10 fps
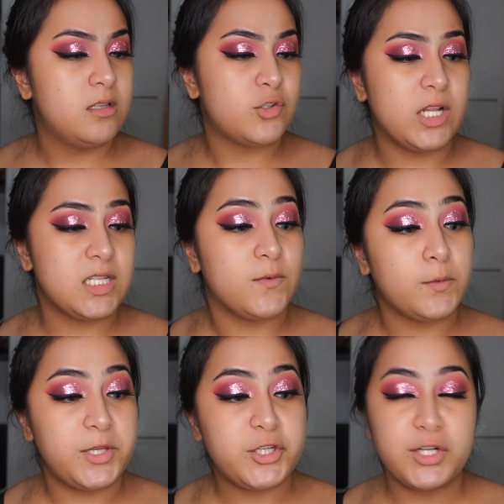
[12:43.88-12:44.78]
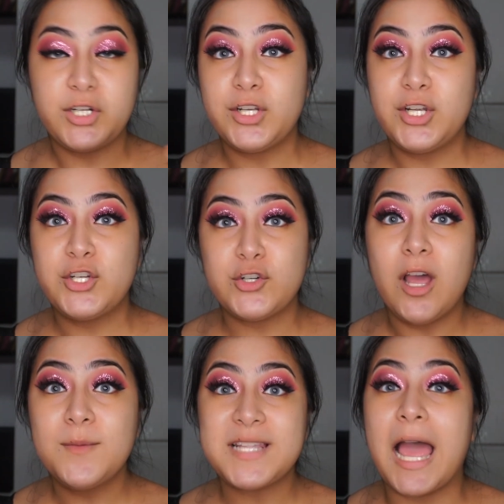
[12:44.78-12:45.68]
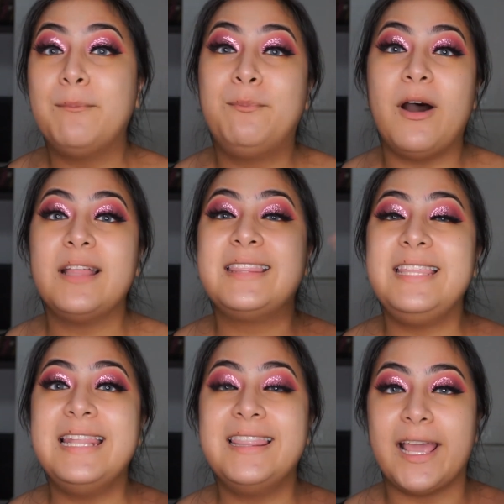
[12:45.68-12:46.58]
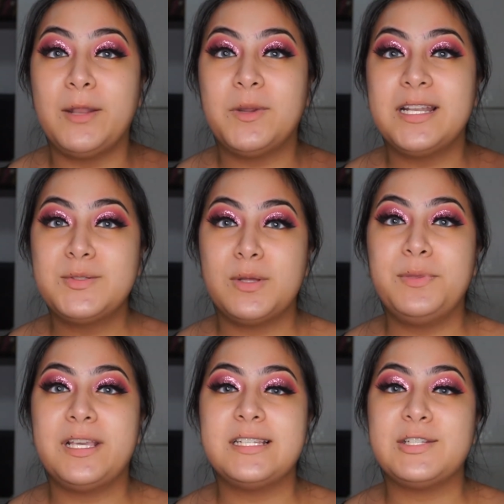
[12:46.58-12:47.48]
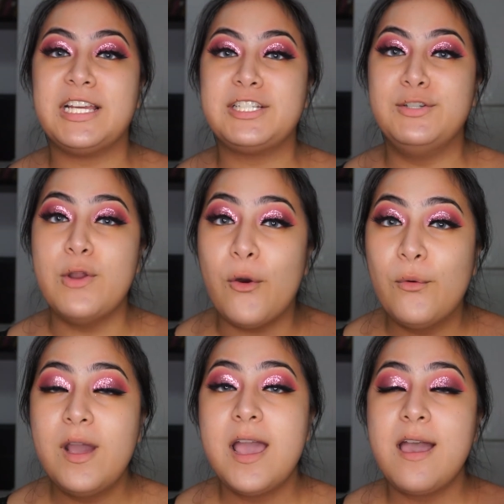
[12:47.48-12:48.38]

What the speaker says: Transformation and Drops. I bought the light one as well because you guys know